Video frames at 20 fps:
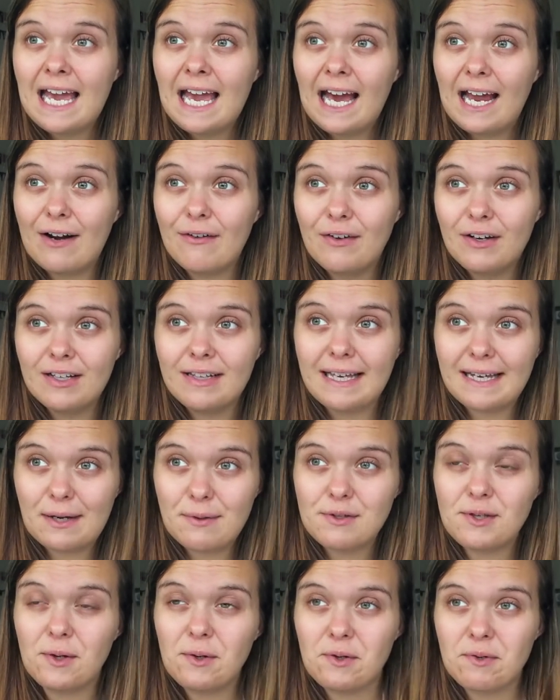and I felt like I
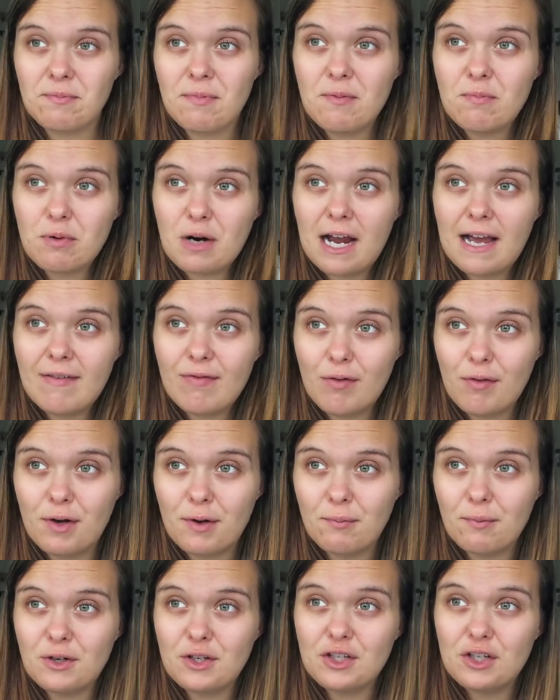was holding my breath, and
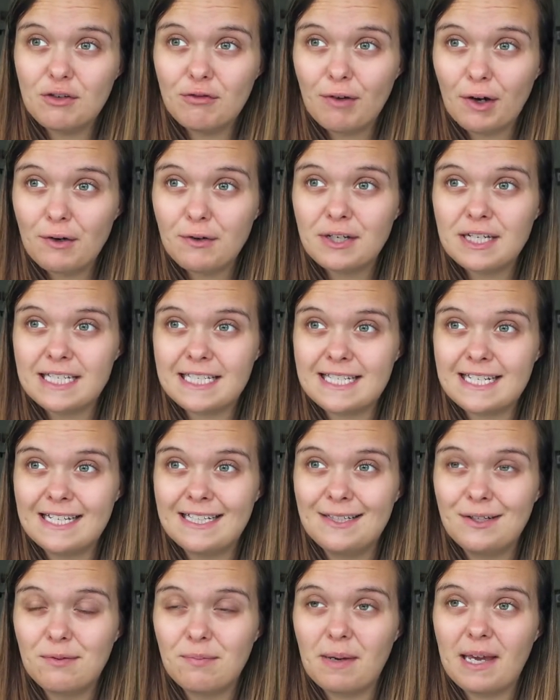then when she focused it
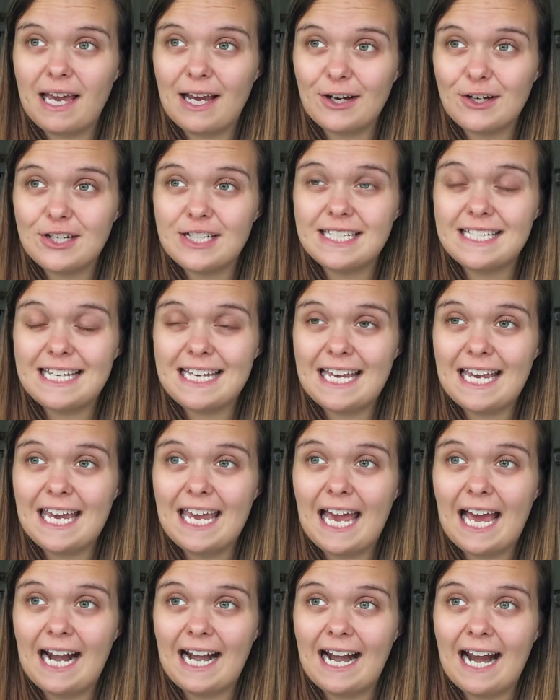a little bit I could see
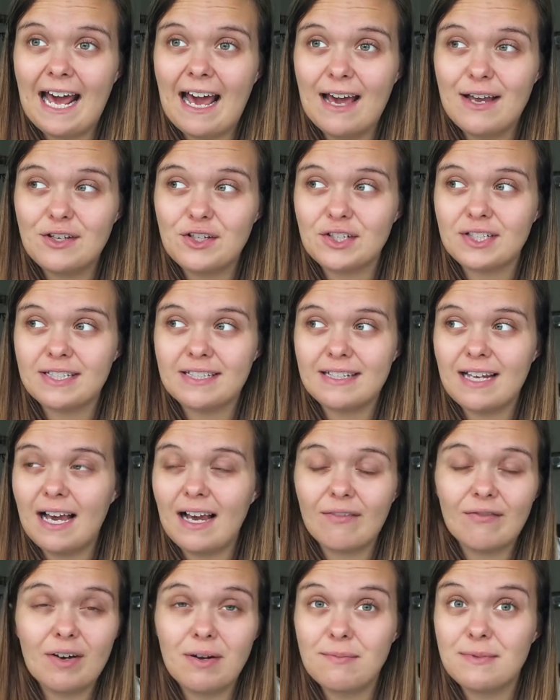it, and I just I
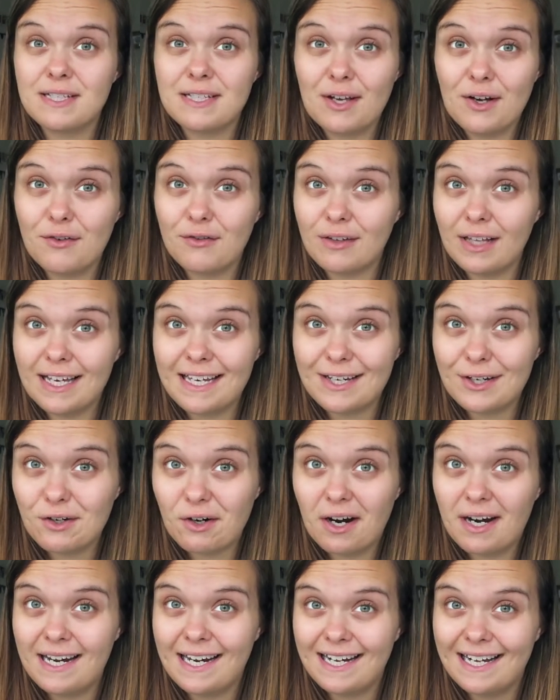felt myself, like,
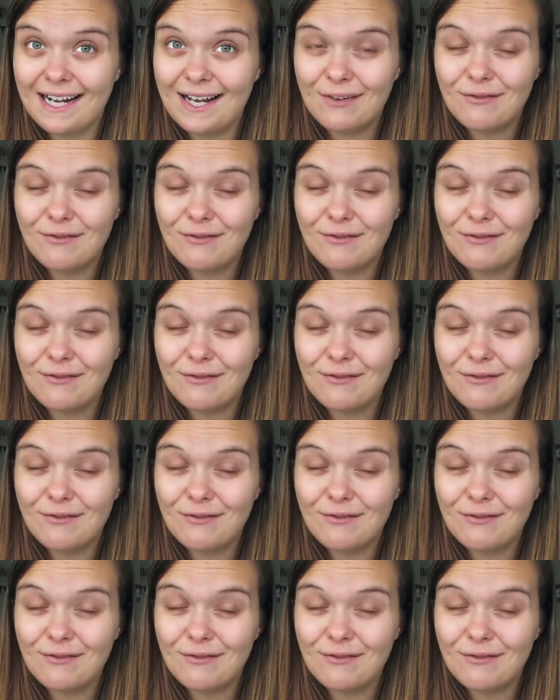crying.